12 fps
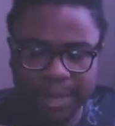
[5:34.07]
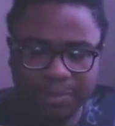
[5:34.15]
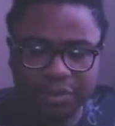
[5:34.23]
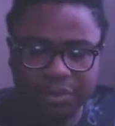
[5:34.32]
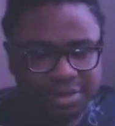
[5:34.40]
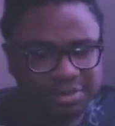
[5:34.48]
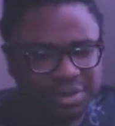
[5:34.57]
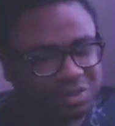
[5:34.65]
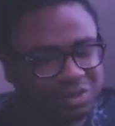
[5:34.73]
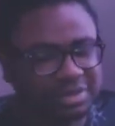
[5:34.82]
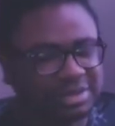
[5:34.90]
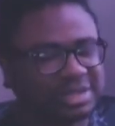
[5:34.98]
some people
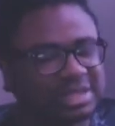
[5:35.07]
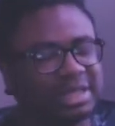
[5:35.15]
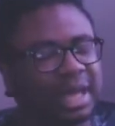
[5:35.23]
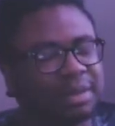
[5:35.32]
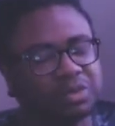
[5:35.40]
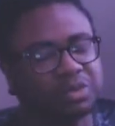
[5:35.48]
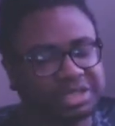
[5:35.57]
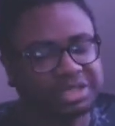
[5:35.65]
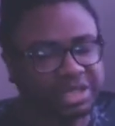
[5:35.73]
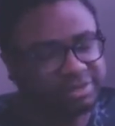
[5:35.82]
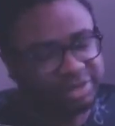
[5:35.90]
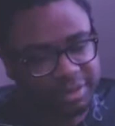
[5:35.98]
see like more
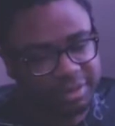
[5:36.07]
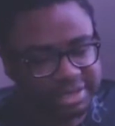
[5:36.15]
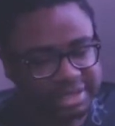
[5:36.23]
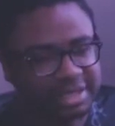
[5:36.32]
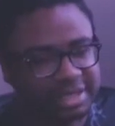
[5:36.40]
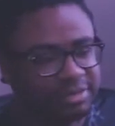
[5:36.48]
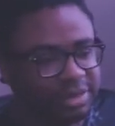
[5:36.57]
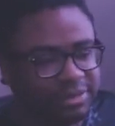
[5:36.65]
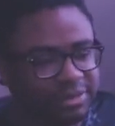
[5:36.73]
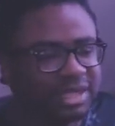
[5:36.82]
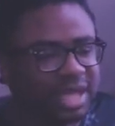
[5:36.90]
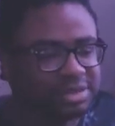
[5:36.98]
Shin Megami Tensei, but
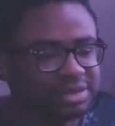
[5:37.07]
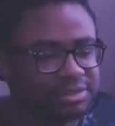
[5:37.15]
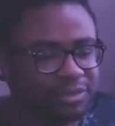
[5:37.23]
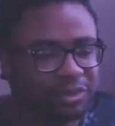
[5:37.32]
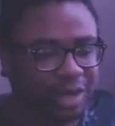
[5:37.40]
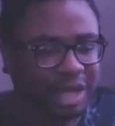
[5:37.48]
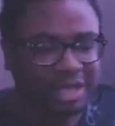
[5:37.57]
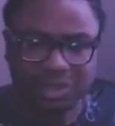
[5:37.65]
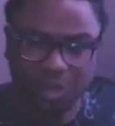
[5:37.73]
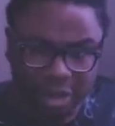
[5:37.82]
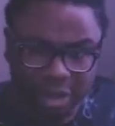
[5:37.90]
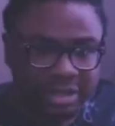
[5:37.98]
personally I see more like
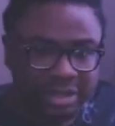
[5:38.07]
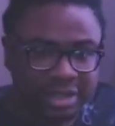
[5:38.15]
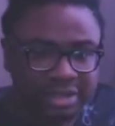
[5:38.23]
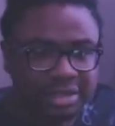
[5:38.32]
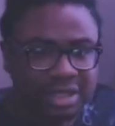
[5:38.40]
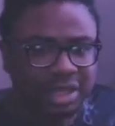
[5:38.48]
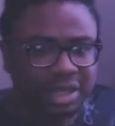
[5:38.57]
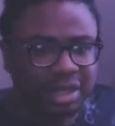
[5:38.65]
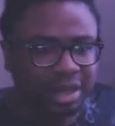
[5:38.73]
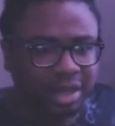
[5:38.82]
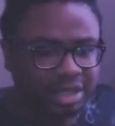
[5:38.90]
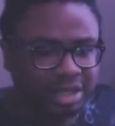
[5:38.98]
Square Enix,
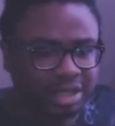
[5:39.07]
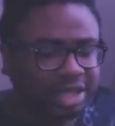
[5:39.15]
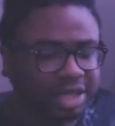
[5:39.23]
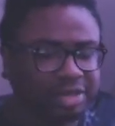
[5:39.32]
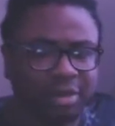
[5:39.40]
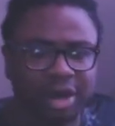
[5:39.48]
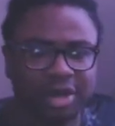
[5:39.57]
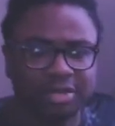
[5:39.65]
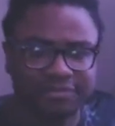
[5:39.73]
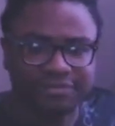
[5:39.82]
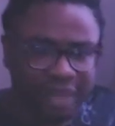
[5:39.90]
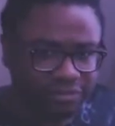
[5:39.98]
Kingdom Hearts,
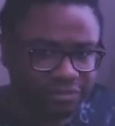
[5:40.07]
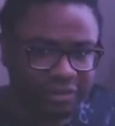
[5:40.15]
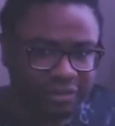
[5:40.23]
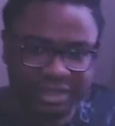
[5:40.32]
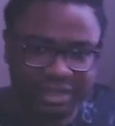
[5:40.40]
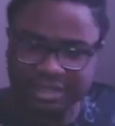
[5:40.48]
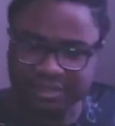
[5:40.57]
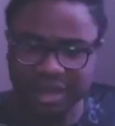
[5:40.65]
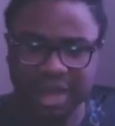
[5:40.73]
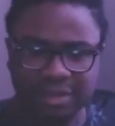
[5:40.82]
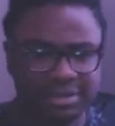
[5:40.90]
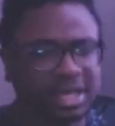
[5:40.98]
Final Fantasy
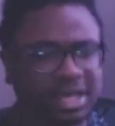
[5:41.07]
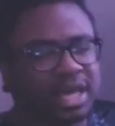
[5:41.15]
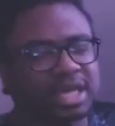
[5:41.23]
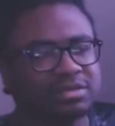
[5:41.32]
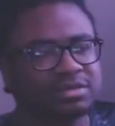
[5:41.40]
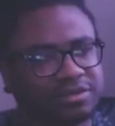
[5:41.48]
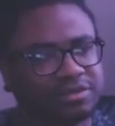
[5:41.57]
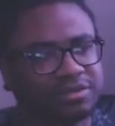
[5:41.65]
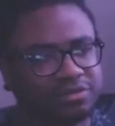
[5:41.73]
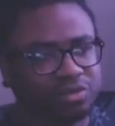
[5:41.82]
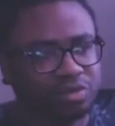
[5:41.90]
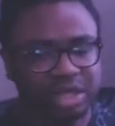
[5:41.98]
vibes, especially if
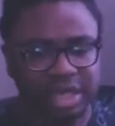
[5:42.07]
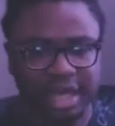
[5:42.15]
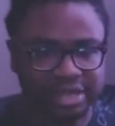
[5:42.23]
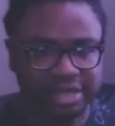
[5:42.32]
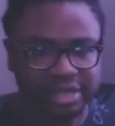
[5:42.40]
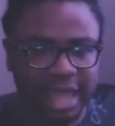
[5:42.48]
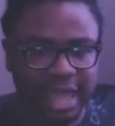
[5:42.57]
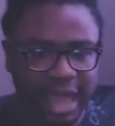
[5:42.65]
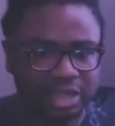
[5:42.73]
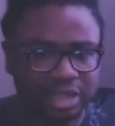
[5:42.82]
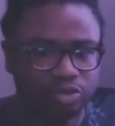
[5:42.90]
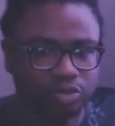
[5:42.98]
you look at the
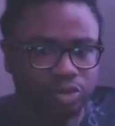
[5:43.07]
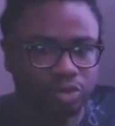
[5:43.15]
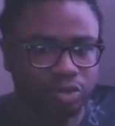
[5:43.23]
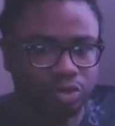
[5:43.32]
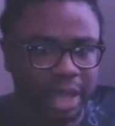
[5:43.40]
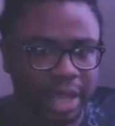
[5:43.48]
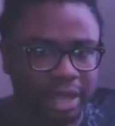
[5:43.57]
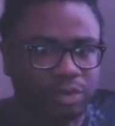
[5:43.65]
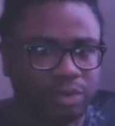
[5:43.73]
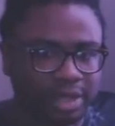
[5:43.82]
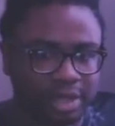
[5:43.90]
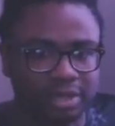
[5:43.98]
actual, like
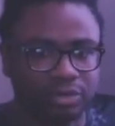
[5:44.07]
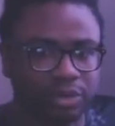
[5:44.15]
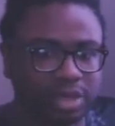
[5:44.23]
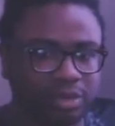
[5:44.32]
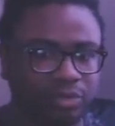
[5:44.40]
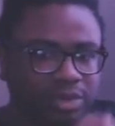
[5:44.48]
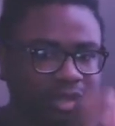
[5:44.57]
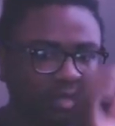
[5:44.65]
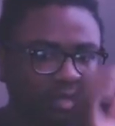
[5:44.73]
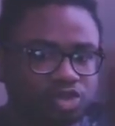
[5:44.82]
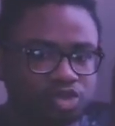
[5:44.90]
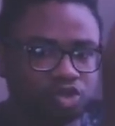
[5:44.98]
when
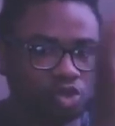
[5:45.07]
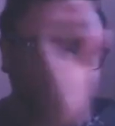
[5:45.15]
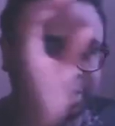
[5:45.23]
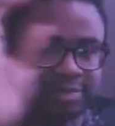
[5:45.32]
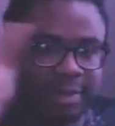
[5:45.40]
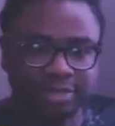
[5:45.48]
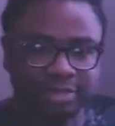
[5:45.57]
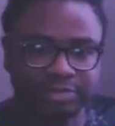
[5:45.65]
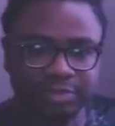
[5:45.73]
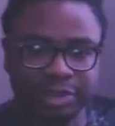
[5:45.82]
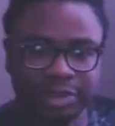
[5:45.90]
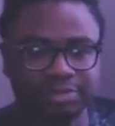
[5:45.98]
Super Smash
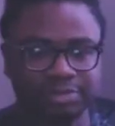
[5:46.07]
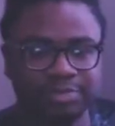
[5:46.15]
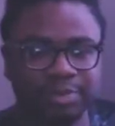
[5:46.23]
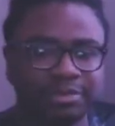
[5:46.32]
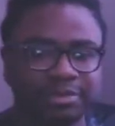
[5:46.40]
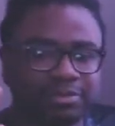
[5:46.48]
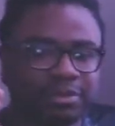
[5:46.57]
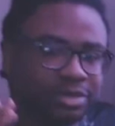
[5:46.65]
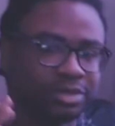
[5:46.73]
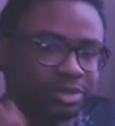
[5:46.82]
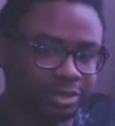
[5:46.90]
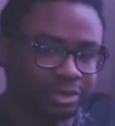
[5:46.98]
Brothers pops up on the
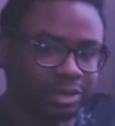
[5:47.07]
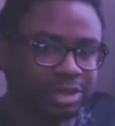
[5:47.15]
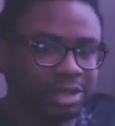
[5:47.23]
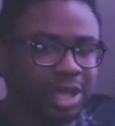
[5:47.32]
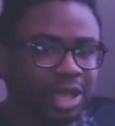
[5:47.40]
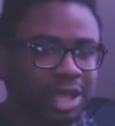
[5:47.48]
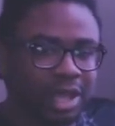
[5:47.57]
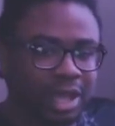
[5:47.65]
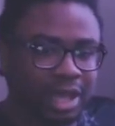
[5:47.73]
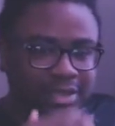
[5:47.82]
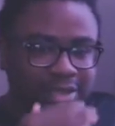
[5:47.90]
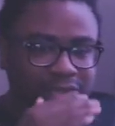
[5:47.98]
screen and
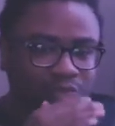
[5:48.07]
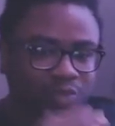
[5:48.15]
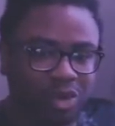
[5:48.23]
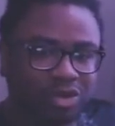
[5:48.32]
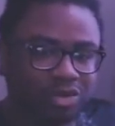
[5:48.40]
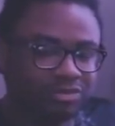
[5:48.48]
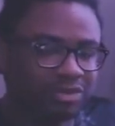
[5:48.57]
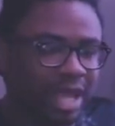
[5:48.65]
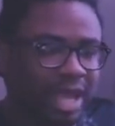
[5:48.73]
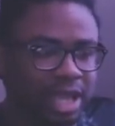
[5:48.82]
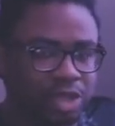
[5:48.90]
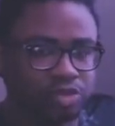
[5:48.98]
it says World of Light
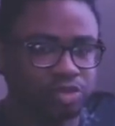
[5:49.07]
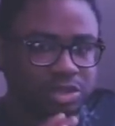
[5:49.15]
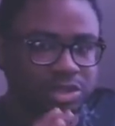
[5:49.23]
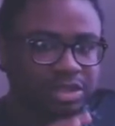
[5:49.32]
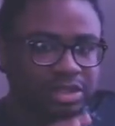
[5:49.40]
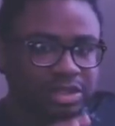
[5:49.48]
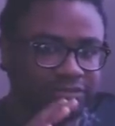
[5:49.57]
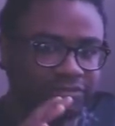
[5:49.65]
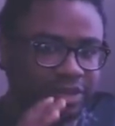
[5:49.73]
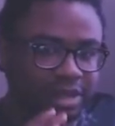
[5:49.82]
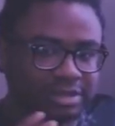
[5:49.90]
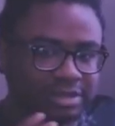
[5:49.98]
and you see
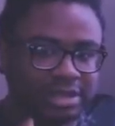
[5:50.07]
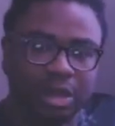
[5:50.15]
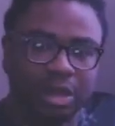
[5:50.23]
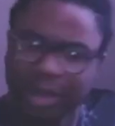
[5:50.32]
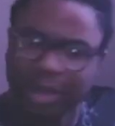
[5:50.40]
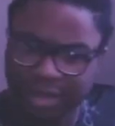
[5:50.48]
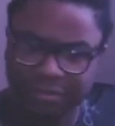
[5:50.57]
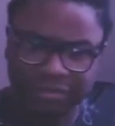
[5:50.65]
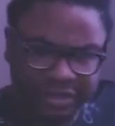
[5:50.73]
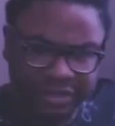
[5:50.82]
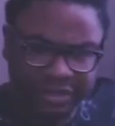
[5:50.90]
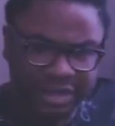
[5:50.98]
the silhouette of the
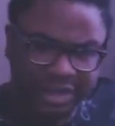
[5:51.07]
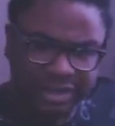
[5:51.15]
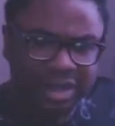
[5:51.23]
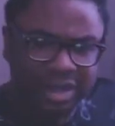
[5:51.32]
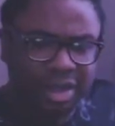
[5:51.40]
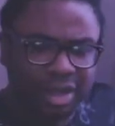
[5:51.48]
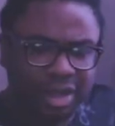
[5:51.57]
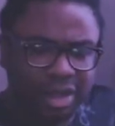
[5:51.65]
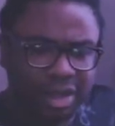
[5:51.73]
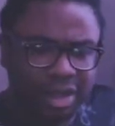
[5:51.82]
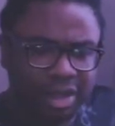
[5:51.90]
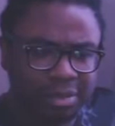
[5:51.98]
villain,
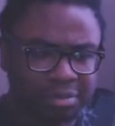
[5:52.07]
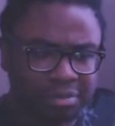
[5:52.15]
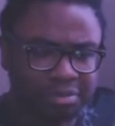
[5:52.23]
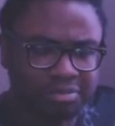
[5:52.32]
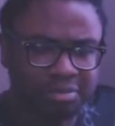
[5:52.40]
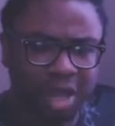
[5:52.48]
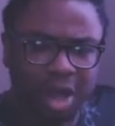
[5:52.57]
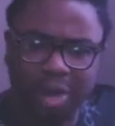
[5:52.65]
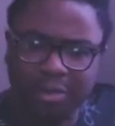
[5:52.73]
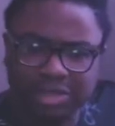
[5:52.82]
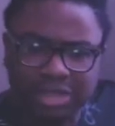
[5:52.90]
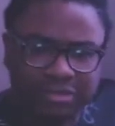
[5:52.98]

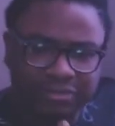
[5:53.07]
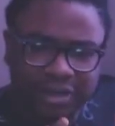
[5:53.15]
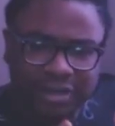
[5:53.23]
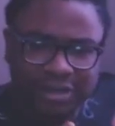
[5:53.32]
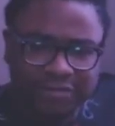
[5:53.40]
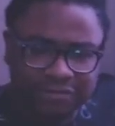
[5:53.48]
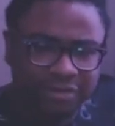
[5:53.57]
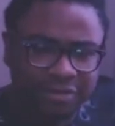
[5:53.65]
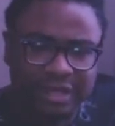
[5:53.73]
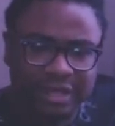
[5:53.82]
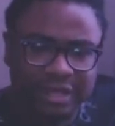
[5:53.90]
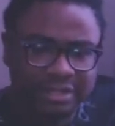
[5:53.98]
almost in a very Final
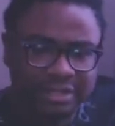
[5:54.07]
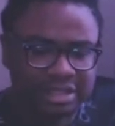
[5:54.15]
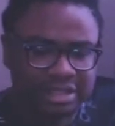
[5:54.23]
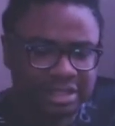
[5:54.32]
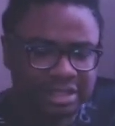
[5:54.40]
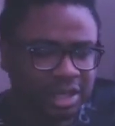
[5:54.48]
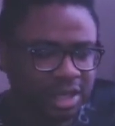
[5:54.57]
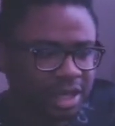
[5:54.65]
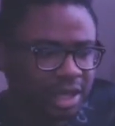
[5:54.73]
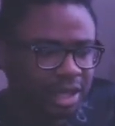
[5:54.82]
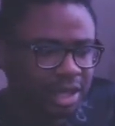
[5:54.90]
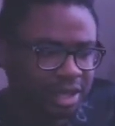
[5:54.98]
Fantasy
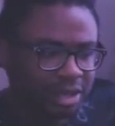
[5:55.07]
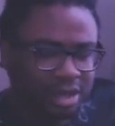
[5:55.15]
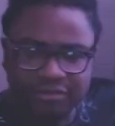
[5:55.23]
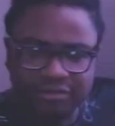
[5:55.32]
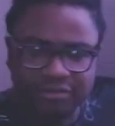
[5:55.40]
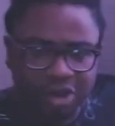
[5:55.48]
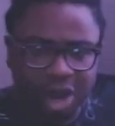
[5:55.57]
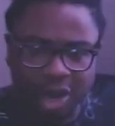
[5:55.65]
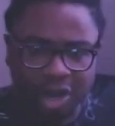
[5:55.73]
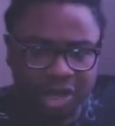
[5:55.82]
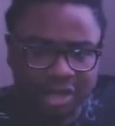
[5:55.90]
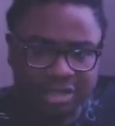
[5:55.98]
cover
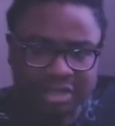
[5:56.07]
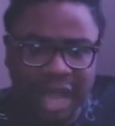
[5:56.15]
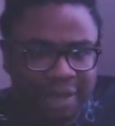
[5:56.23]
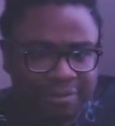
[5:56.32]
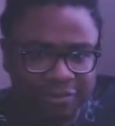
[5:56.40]
art type of